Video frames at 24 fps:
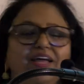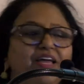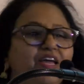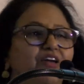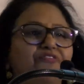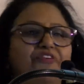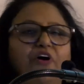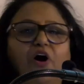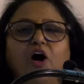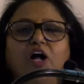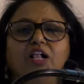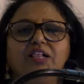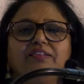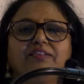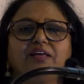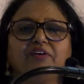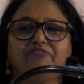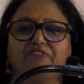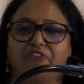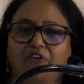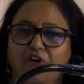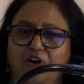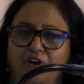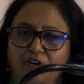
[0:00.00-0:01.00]
If all the
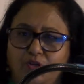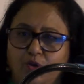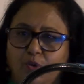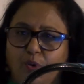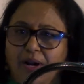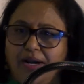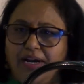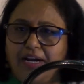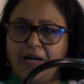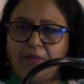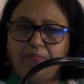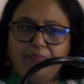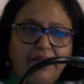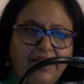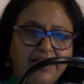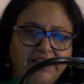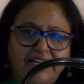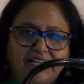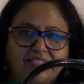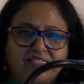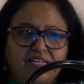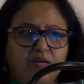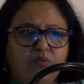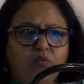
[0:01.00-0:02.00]
four, 200 men
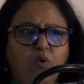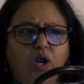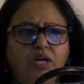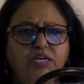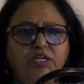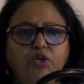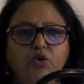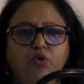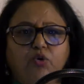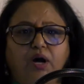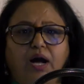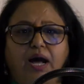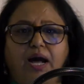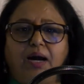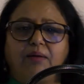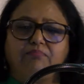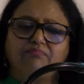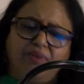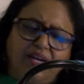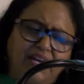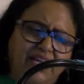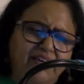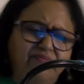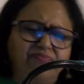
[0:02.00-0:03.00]
doesn't want to
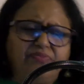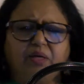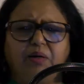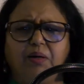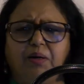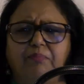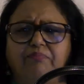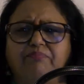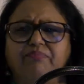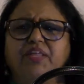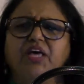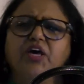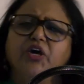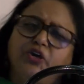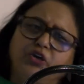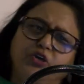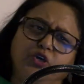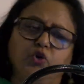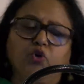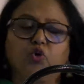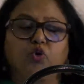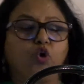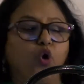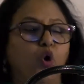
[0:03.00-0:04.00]
come, leave them.
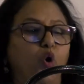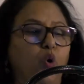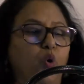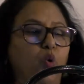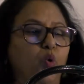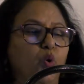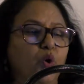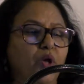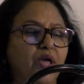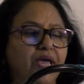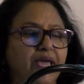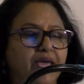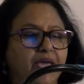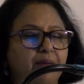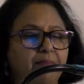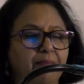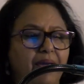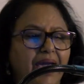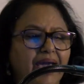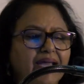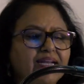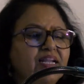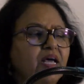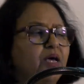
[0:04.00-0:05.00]
You go.
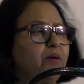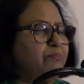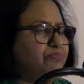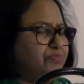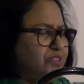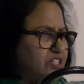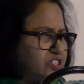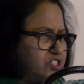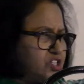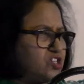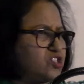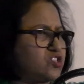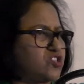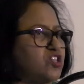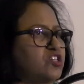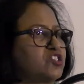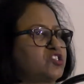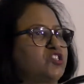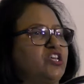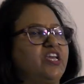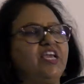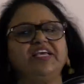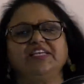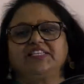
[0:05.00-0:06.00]
Amen. This is the
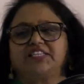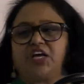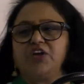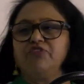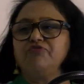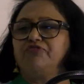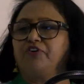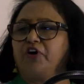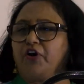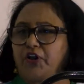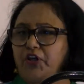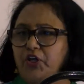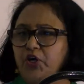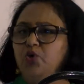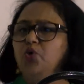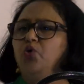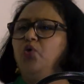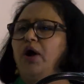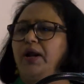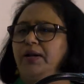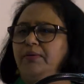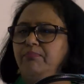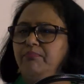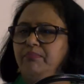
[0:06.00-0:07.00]
season for you
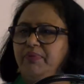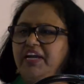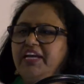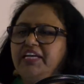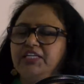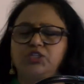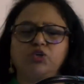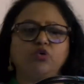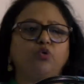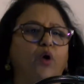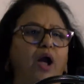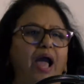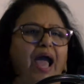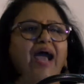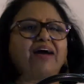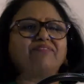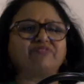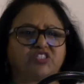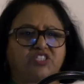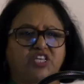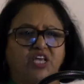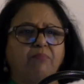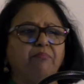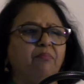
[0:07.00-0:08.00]
and me to have
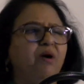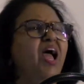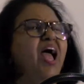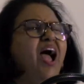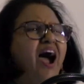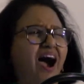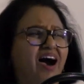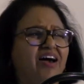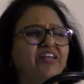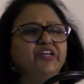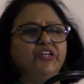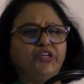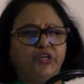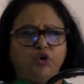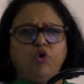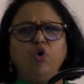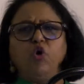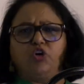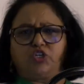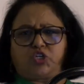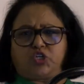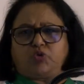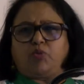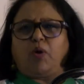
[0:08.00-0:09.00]
some
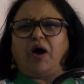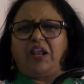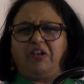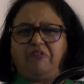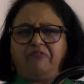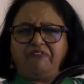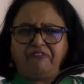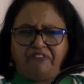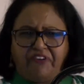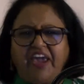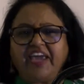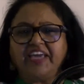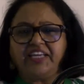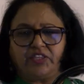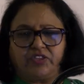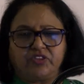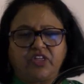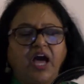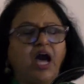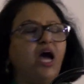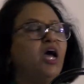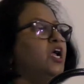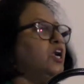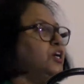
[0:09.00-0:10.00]
unusual faith
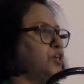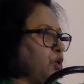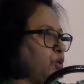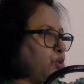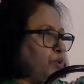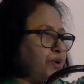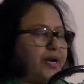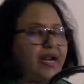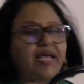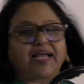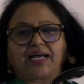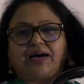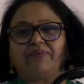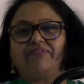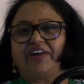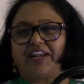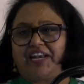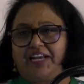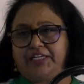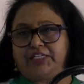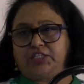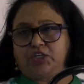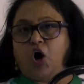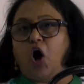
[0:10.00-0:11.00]
uh, to recover
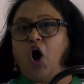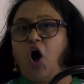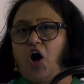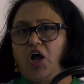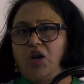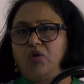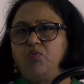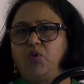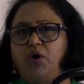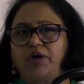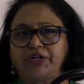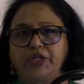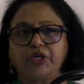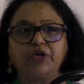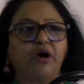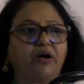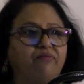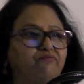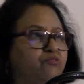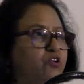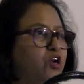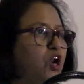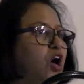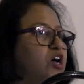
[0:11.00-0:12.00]
it all, what you have
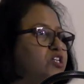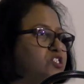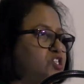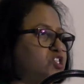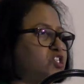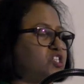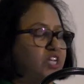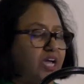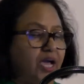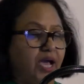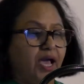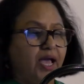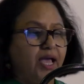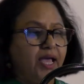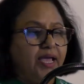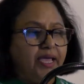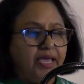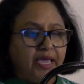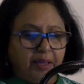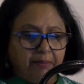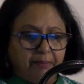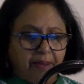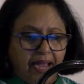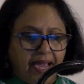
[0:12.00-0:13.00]
lost. Uh,
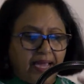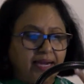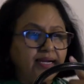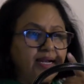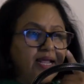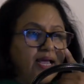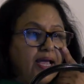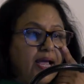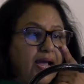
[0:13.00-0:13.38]
amen.